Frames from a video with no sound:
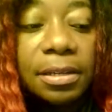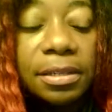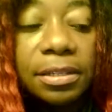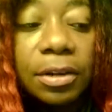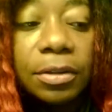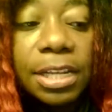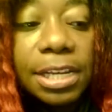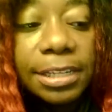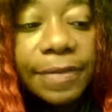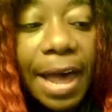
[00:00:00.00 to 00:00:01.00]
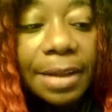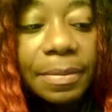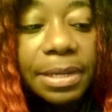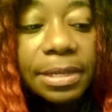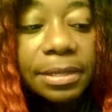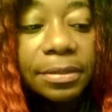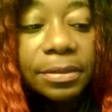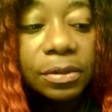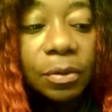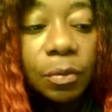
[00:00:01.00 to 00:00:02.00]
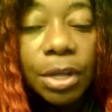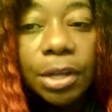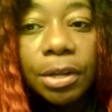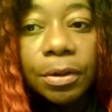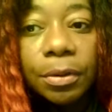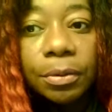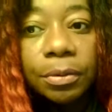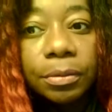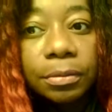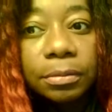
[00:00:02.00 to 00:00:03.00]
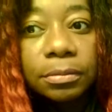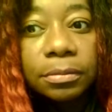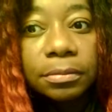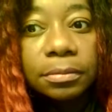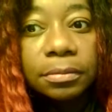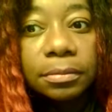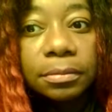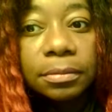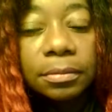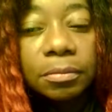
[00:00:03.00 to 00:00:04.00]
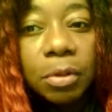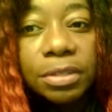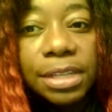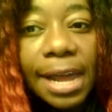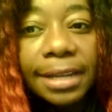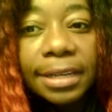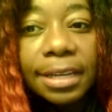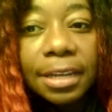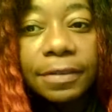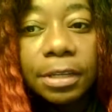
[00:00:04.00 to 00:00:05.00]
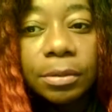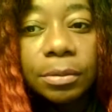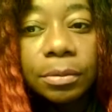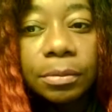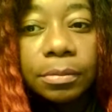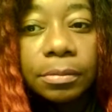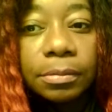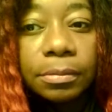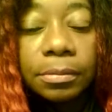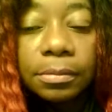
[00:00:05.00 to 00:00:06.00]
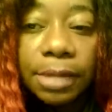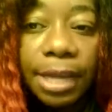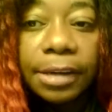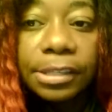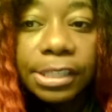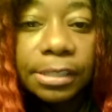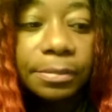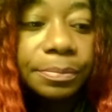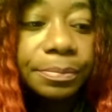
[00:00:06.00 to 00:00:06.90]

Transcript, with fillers: So these vitamins will most likely give you energy.